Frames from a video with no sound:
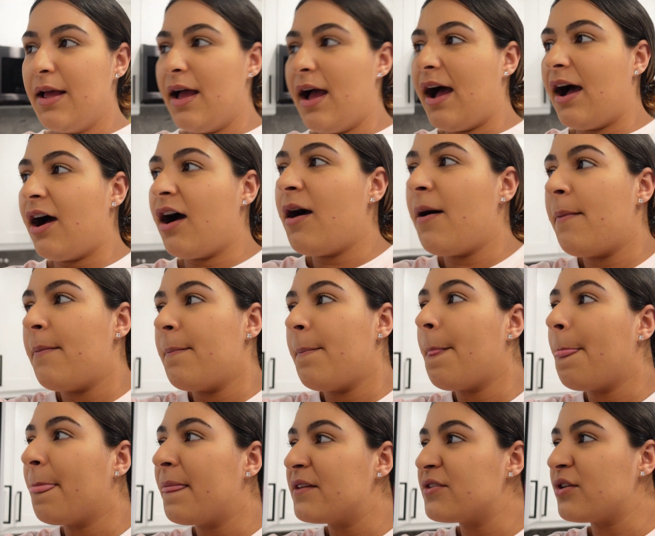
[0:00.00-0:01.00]
um
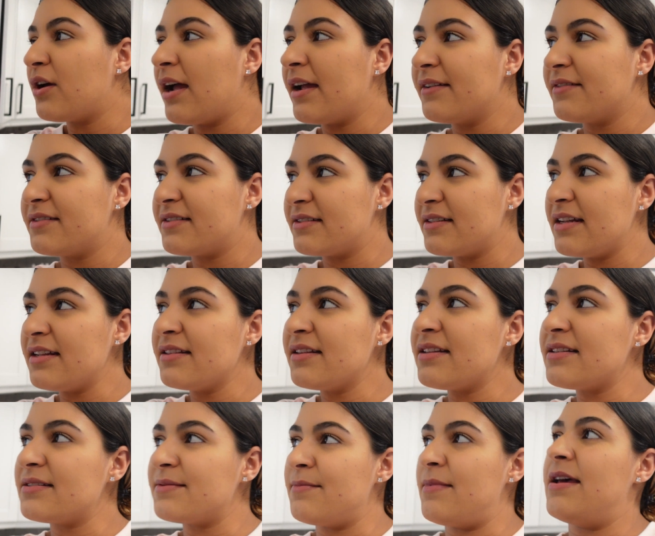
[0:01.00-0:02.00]
so I've seen
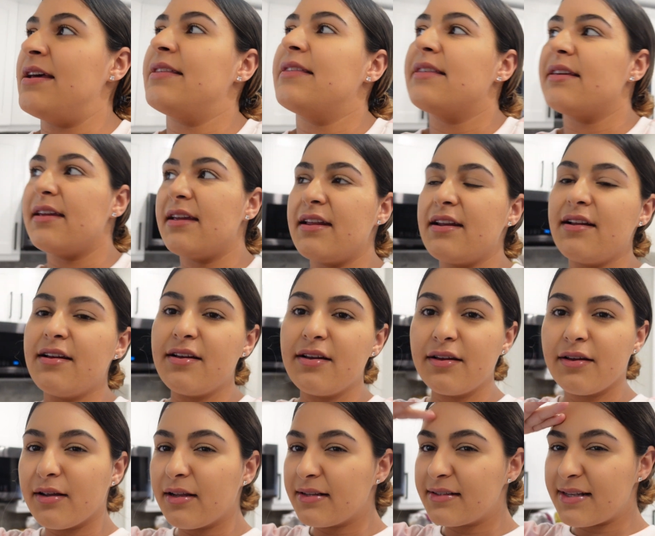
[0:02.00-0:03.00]
this method
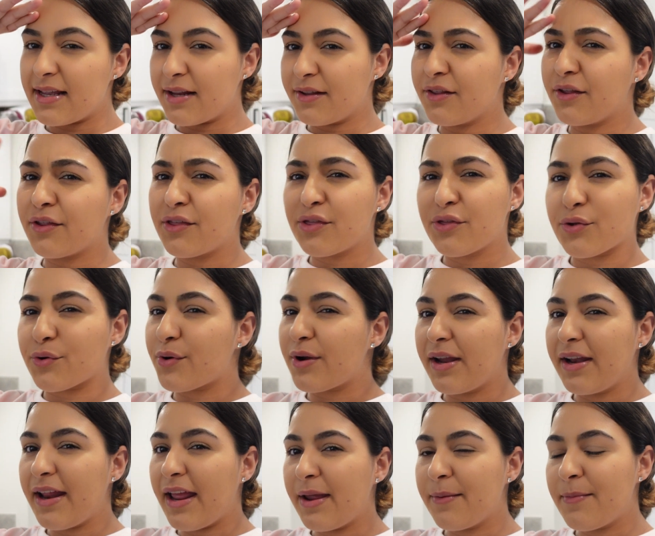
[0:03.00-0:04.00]
it's like the
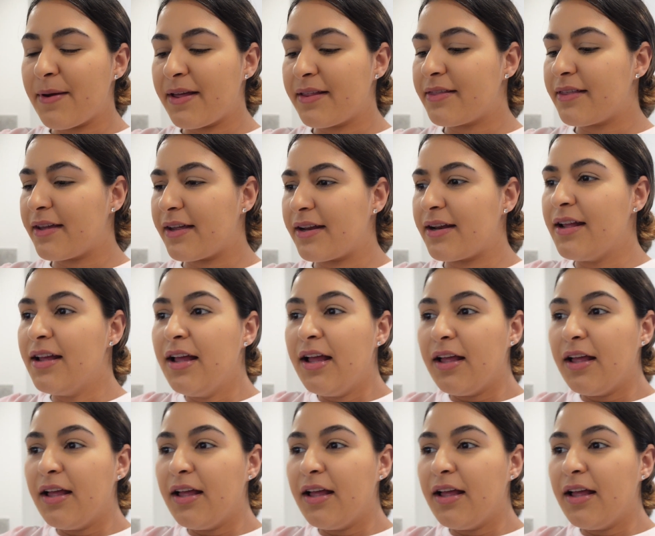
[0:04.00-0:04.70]
three day method